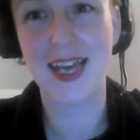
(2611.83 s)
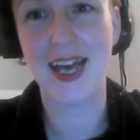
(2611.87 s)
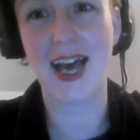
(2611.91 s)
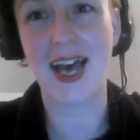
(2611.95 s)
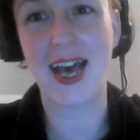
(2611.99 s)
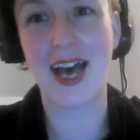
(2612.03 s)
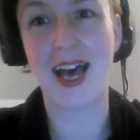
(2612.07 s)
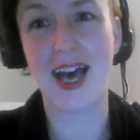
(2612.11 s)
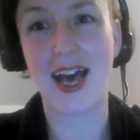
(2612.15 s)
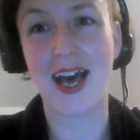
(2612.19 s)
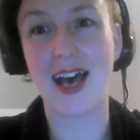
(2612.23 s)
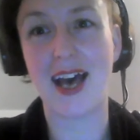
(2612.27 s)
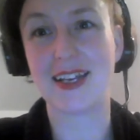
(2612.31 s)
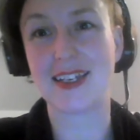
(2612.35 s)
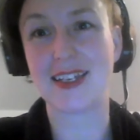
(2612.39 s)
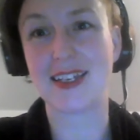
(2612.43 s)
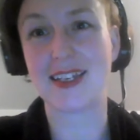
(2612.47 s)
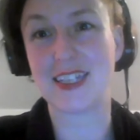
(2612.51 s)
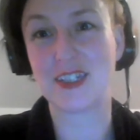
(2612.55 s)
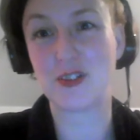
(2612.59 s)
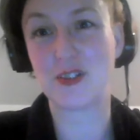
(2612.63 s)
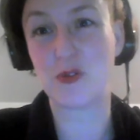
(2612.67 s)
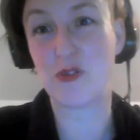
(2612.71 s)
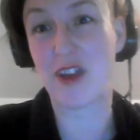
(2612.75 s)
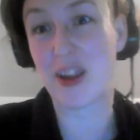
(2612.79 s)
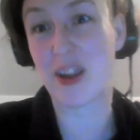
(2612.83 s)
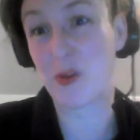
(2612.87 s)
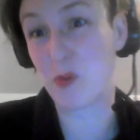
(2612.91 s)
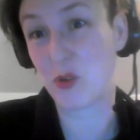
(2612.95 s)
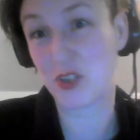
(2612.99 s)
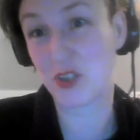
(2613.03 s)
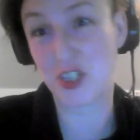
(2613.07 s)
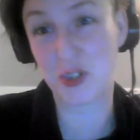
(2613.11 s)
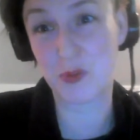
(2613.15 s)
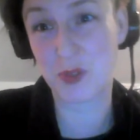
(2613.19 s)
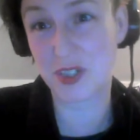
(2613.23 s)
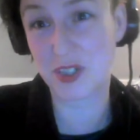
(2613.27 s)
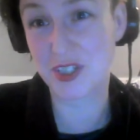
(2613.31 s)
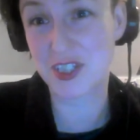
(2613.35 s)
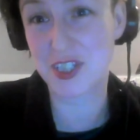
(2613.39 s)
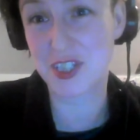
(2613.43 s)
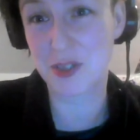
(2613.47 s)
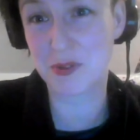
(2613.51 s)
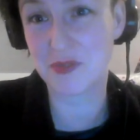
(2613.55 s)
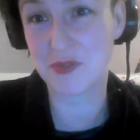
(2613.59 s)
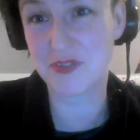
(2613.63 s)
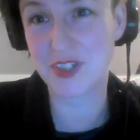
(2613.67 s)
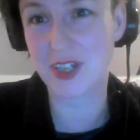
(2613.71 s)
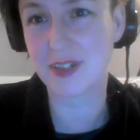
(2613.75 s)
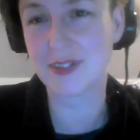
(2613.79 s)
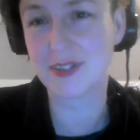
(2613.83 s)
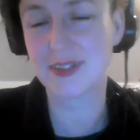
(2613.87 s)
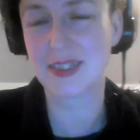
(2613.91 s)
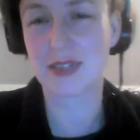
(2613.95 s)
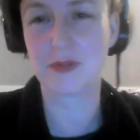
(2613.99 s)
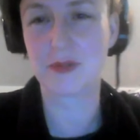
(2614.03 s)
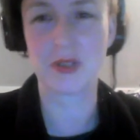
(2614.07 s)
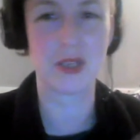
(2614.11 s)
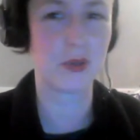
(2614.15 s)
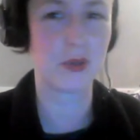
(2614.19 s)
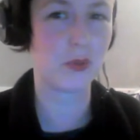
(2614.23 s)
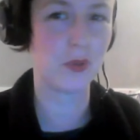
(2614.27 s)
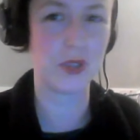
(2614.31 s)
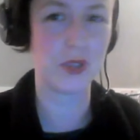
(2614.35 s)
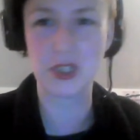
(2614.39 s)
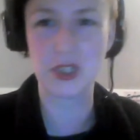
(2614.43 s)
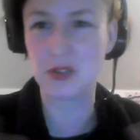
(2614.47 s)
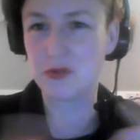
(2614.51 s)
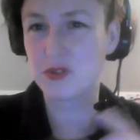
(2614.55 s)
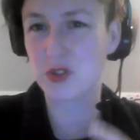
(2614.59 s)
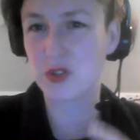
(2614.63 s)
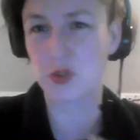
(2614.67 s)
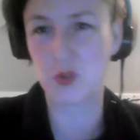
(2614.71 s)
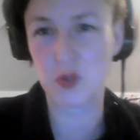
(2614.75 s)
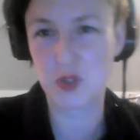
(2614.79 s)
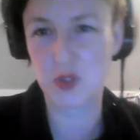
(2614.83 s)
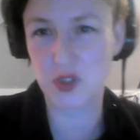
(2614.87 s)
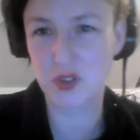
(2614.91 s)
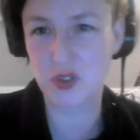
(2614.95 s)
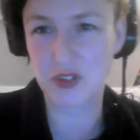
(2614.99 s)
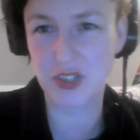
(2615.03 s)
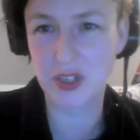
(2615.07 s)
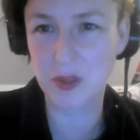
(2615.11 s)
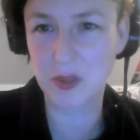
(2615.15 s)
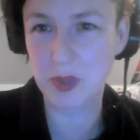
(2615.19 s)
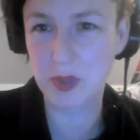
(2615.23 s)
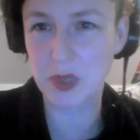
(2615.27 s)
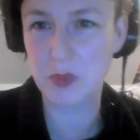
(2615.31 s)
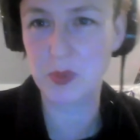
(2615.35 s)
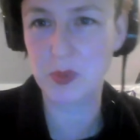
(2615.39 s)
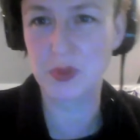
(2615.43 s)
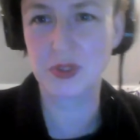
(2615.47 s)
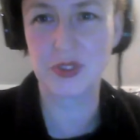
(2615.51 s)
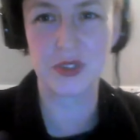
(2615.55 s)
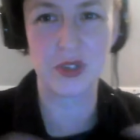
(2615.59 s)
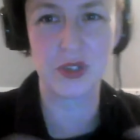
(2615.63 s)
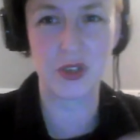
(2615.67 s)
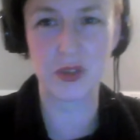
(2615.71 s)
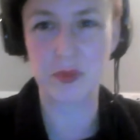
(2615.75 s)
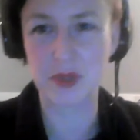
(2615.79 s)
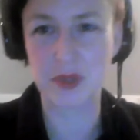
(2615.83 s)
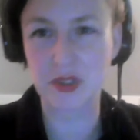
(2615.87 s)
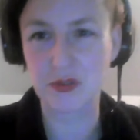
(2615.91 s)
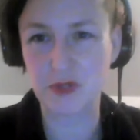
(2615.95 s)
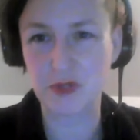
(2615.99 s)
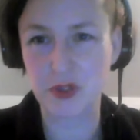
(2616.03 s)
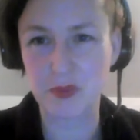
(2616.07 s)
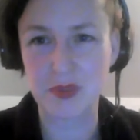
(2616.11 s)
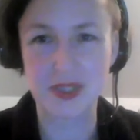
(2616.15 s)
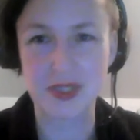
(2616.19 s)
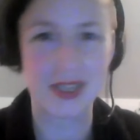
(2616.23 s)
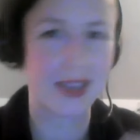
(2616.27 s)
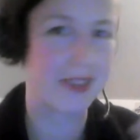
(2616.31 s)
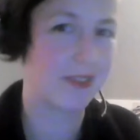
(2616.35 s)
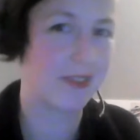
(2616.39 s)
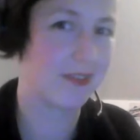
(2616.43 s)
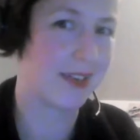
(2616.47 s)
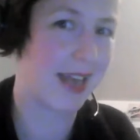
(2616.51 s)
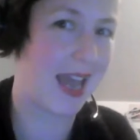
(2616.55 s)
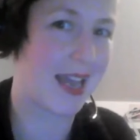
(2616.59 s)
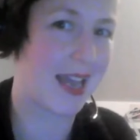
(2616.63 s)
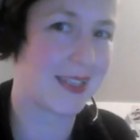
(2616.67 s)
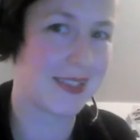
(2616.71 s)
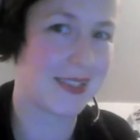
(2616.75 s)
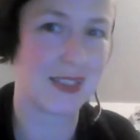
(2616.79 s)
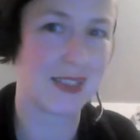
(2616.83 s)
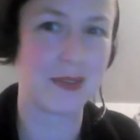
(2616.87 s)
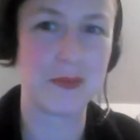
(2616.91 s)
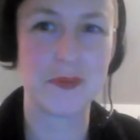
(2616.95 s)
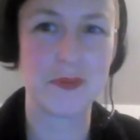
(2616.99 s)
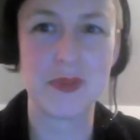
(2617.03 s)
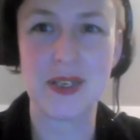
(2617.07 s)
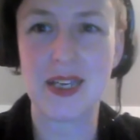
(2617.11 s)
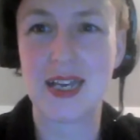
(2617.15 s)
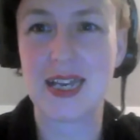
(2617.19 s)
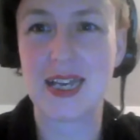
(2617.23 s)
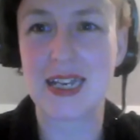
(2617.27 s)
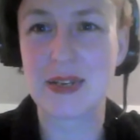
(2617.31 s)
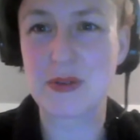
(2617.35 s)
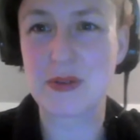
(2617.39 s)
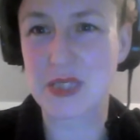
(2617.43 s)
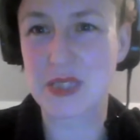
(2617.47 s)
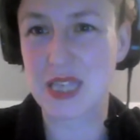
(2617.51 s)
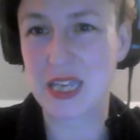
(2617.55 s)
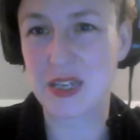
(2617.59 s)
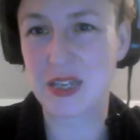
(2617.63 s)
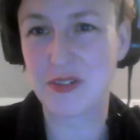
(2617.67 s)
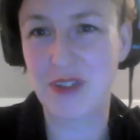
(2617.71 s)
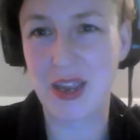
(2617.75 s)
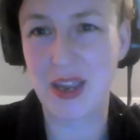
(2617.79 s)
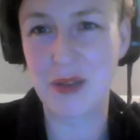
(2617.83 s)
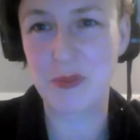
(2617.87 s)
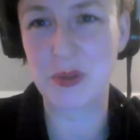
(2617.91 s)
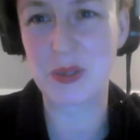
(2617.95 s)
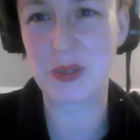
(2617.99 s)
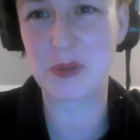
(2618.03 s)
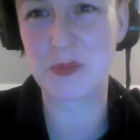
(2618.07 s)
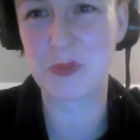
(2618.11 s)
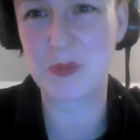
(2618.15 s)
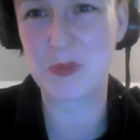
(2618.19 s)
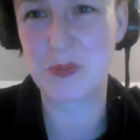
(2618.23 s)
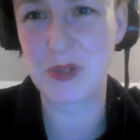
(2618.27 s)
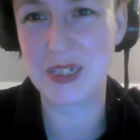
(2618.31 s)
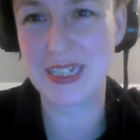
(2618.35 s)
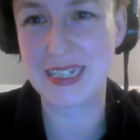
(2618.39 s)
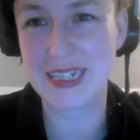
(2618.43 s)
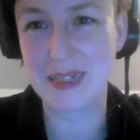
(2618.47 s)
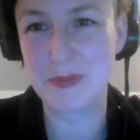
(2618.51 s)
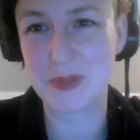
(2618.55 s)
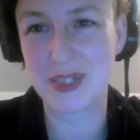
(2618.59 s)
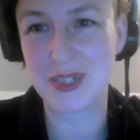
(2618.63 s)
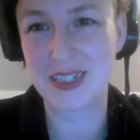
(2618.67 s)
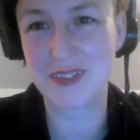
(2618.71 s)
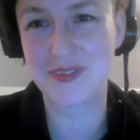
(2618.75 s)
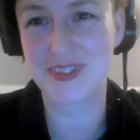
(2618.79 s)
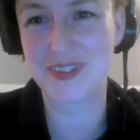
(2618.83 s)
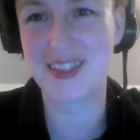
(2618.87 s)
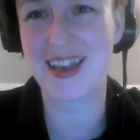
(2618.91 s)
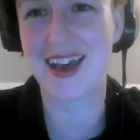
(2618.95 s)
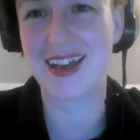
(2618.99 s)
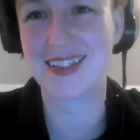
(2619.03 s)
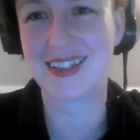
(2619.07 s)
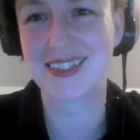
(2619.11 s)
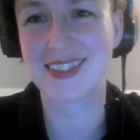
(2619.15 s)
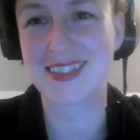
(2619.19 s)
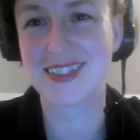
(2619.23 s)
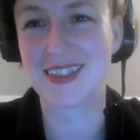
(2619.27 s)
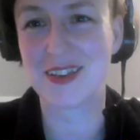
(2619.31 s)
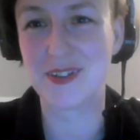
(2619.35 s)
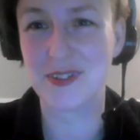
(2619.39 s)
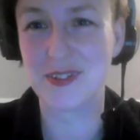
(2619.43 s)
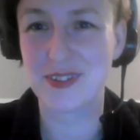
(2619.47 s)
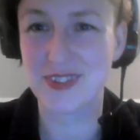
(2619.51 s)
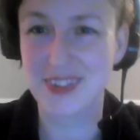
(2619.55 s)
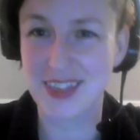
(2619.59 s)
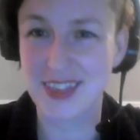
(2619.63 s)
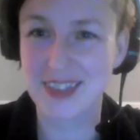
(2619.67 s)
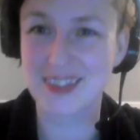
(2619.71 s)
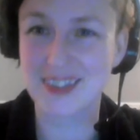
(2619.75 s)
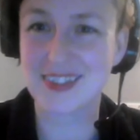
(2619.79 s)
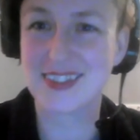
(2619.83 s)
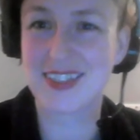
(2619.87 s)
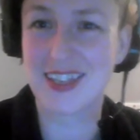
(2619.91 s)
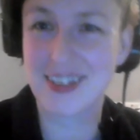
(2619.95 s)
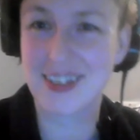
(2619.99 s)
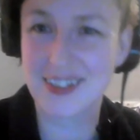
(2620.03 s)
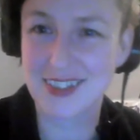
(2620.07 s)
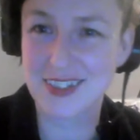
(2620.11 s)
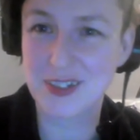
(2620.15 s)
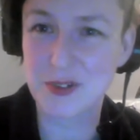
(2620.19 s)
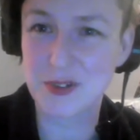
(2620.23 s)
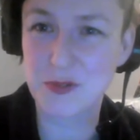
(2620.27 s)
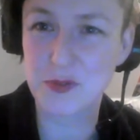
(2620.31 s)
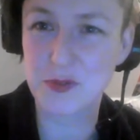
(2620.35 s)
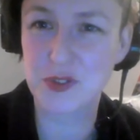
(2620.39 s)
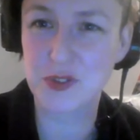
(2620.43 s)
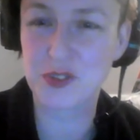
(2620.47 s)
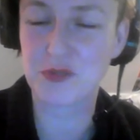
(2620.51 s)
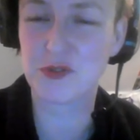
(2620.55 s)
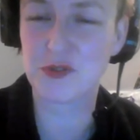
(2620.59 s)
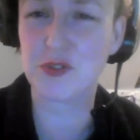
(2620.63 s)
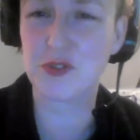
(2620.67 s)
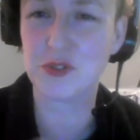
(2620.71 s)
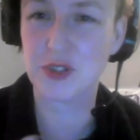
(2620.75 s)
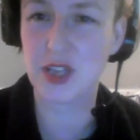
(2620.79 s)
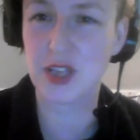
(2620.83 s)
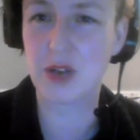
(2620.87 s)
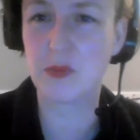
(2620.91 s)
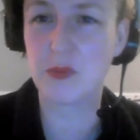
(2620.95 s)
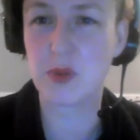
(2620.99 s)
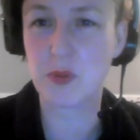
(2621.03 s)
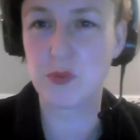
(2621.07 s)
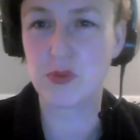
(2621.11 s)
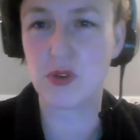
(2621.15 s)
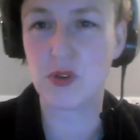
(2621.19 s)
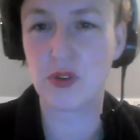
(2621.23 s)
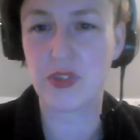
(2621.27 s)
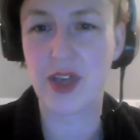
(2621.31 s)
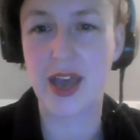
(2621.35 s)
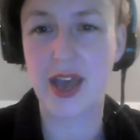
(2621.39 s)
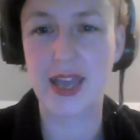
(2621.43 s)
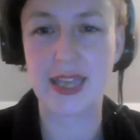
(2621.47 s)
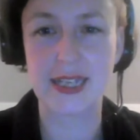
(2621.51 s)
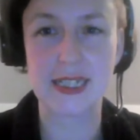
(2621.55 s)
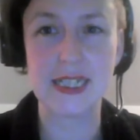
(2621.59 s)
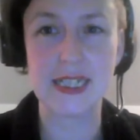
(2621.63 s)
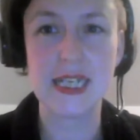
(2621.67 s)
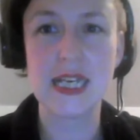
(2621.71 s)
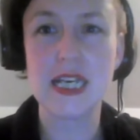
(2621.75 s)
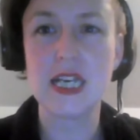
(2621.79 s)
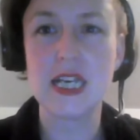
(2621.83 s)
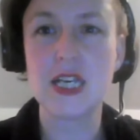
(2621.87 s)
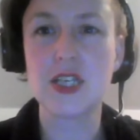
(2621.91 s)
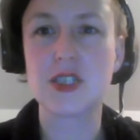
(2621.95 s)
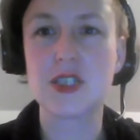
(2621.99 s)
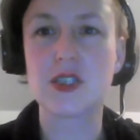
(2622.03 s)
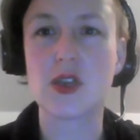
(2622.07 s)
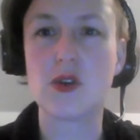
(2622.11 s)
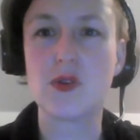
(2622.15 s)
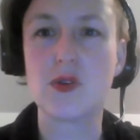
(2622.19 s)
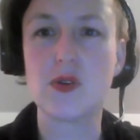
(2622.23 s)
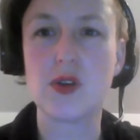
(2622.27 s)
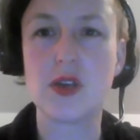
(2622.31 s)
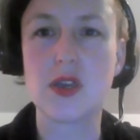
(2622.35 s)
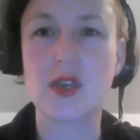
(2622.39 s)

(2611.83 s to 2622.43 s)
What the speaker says: And I said, great, what do you want us to have done? And they were like, we want you've talked to young people and got them in a room together and asked them. And I was like, great, well, we need money for that. So they'd sent us to Awards for All and we brought that in. So